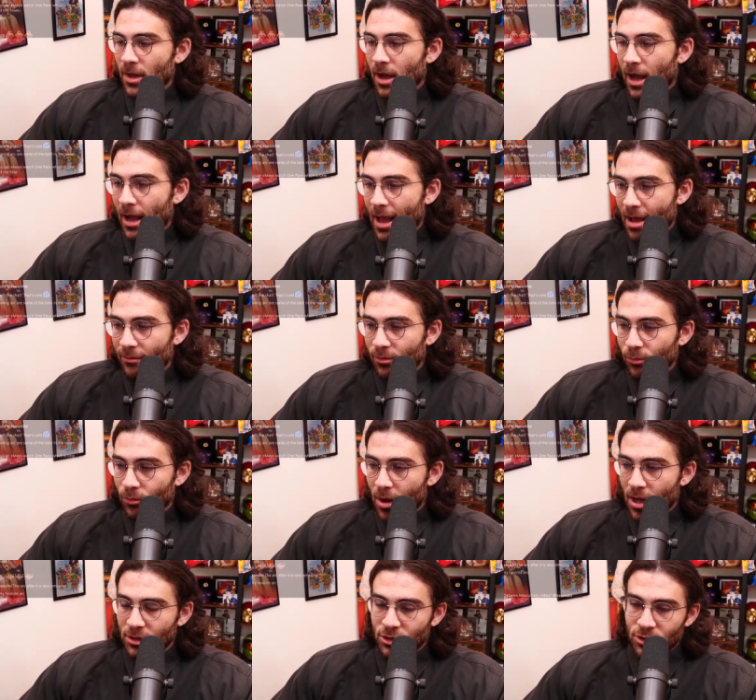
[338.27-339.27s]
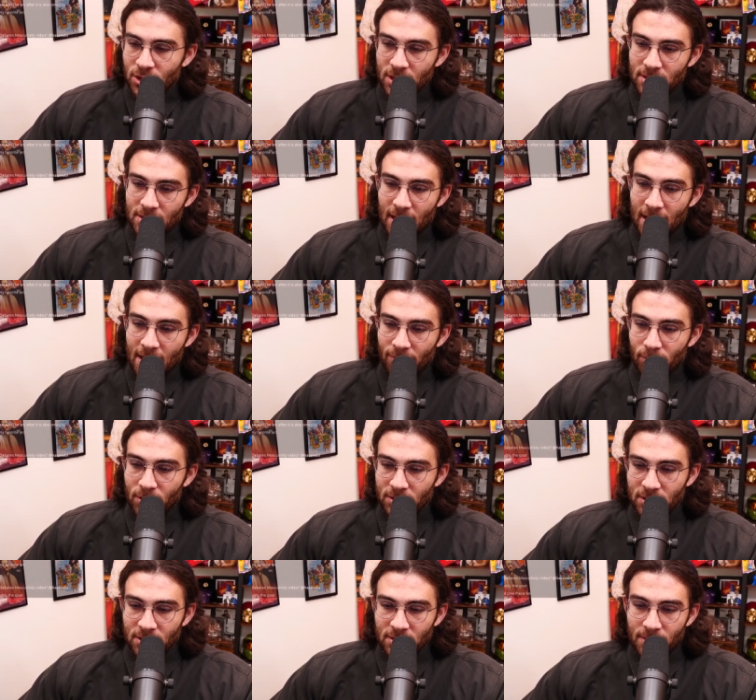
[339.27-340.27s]
I haven't watched Chain- I haven't
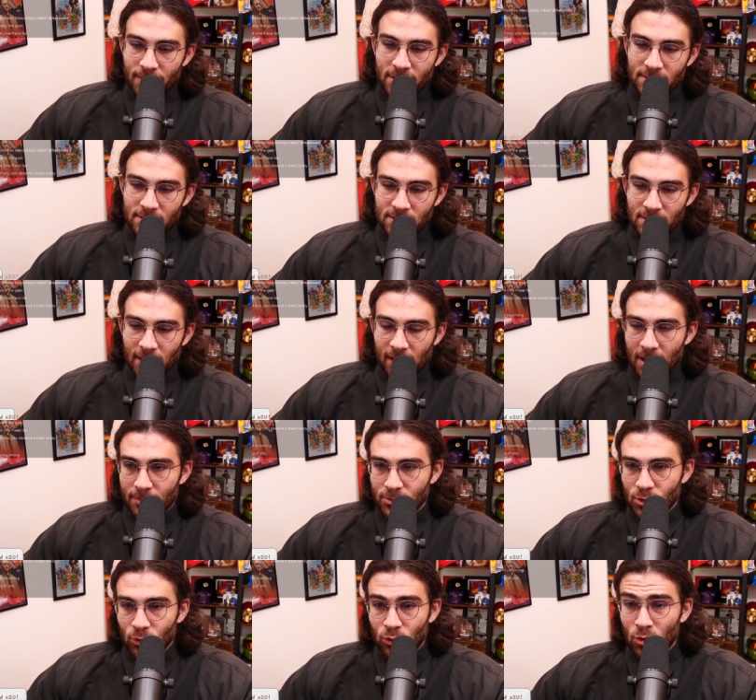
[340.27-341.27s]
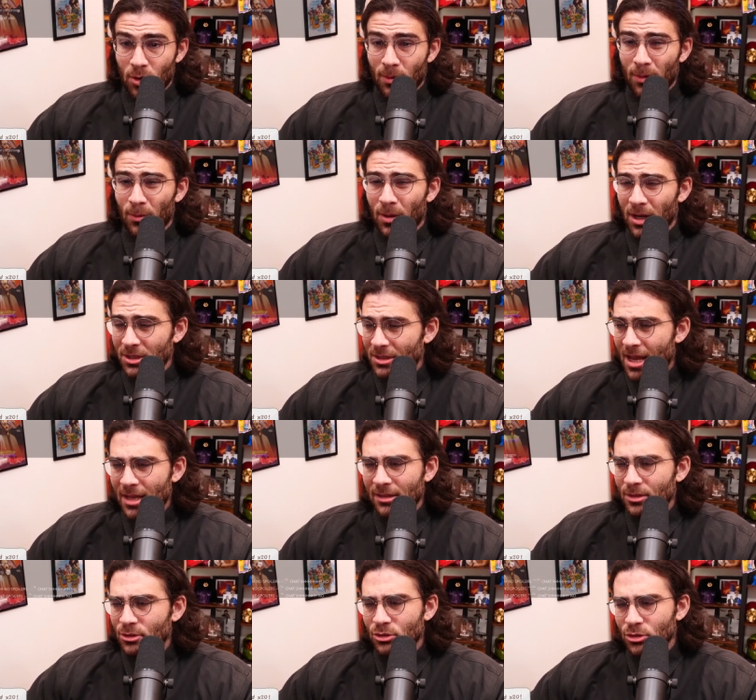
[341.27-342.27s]
watched Chainsaw Man since like episode two. I want to watch
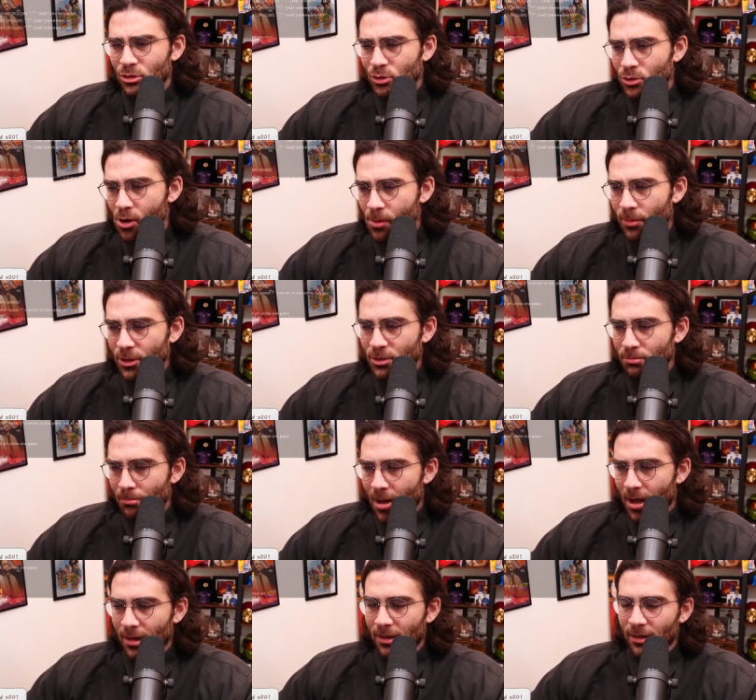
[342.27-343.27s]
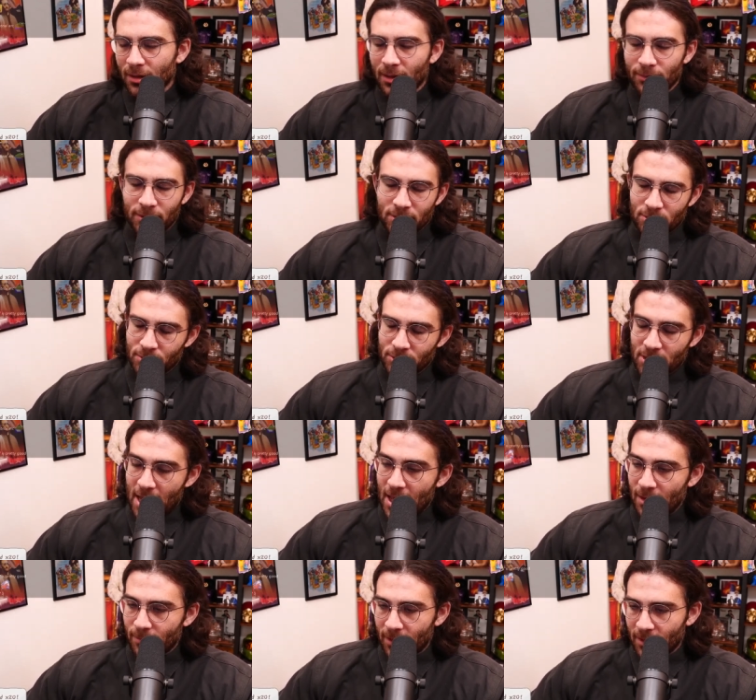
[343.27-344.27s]
that. There's just so much manga. I mean, so much
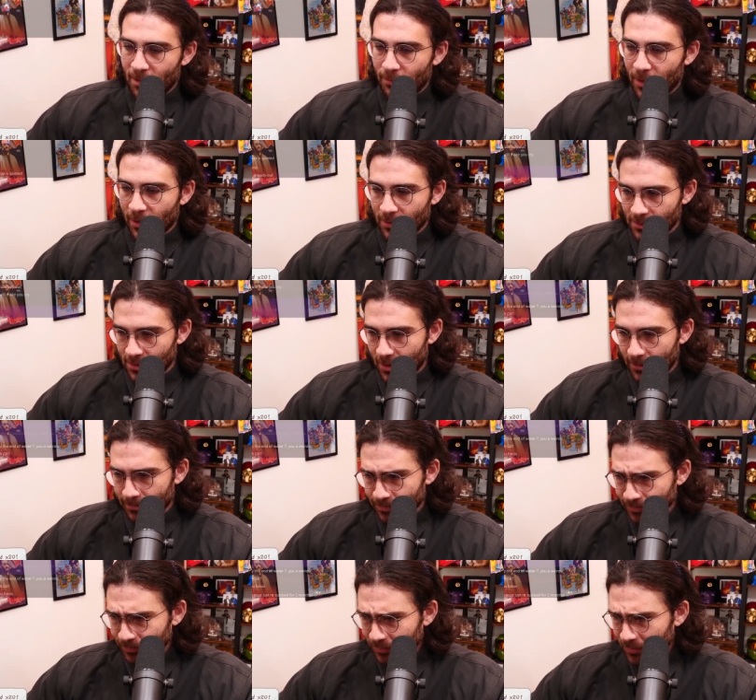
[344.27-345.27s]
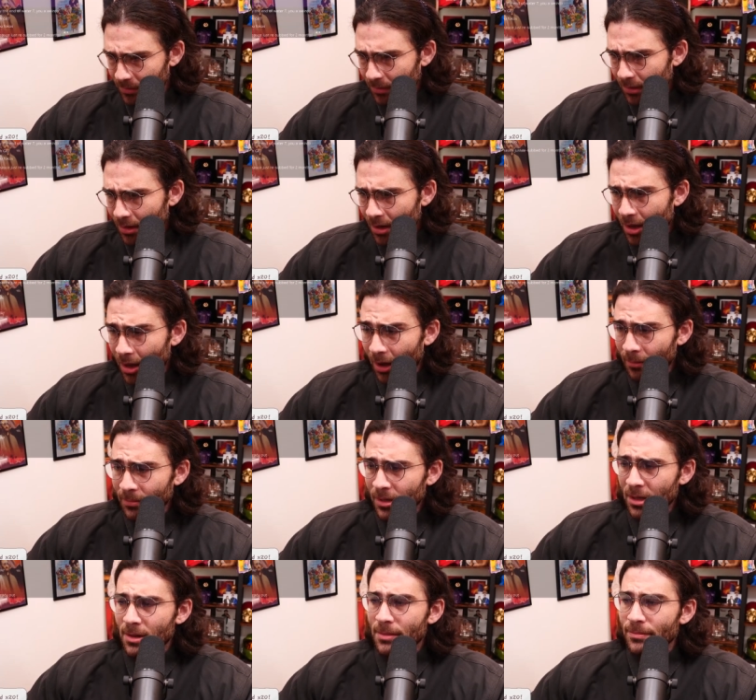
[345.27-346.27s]
anime, not manga, sorry.
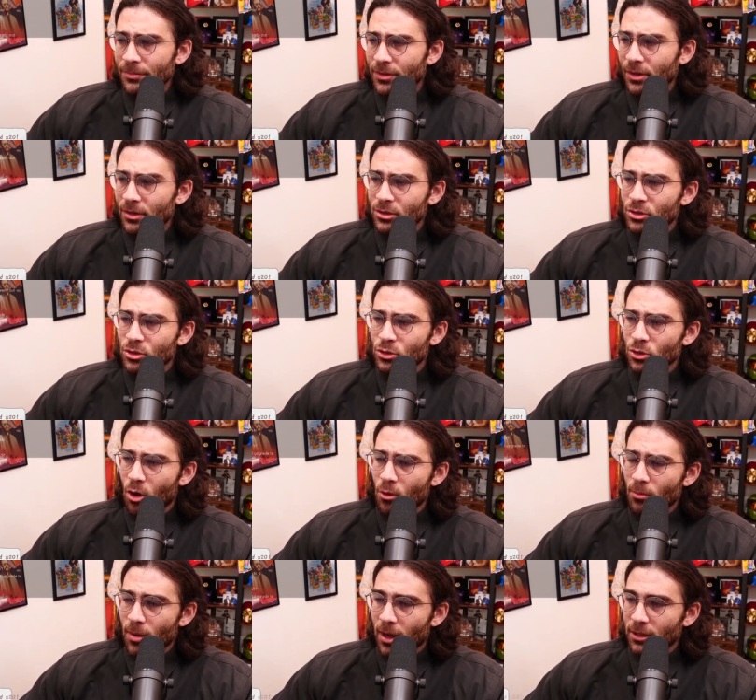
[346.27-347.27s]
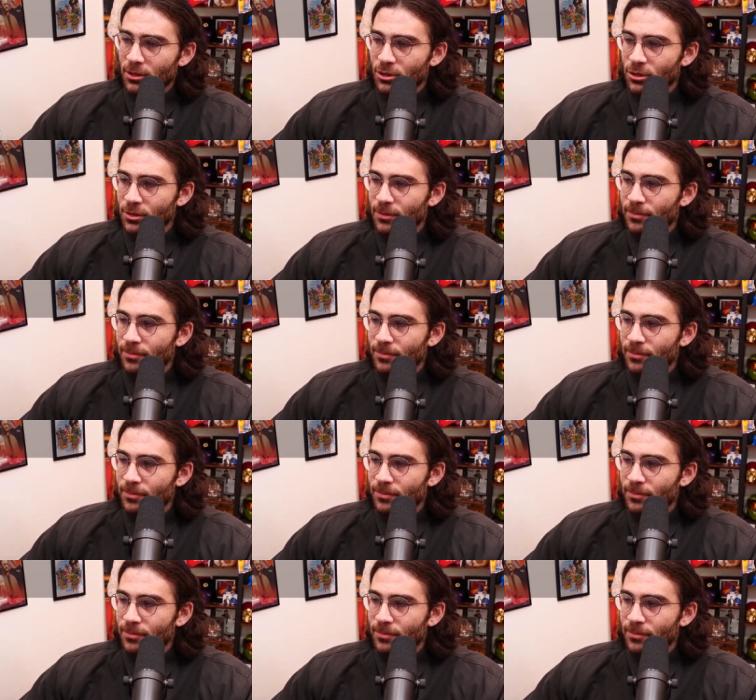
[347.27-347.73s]
Um, there is so much,